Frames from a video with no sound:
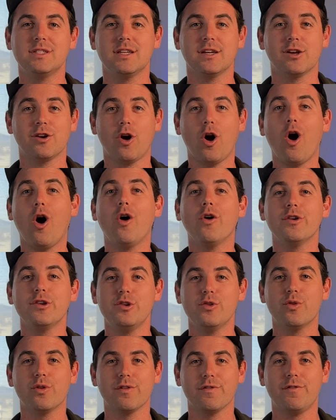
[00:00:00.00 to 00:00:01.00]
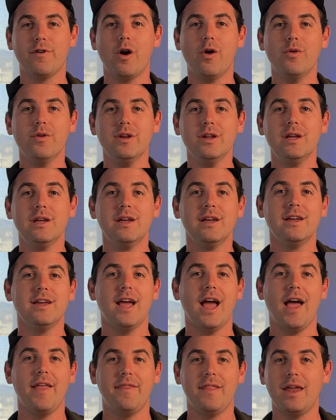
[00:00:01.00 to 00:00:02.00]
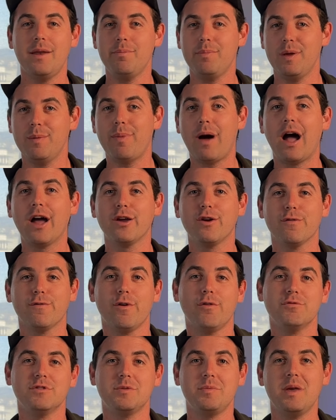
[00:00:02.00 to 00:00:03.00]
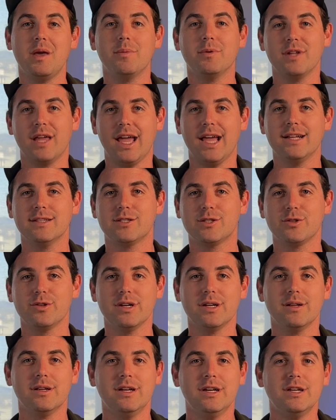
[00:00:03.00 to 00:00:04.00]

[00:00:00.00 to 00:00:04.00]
to call your phone and then be by your phone to be able to answer it.